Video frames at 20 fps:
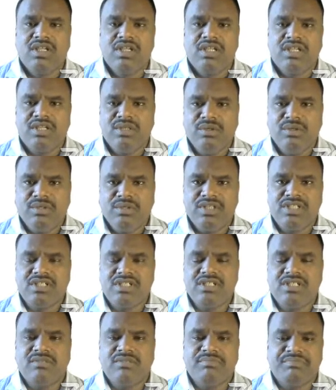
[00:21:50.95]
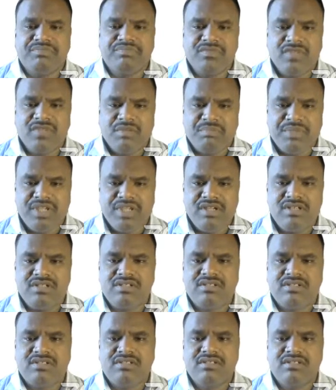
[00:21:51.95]
it
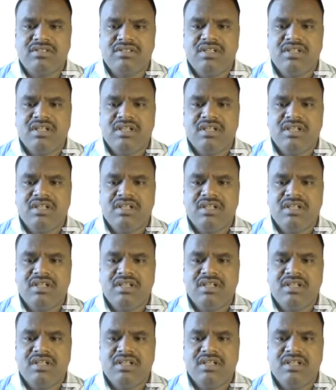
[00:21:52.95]
appears.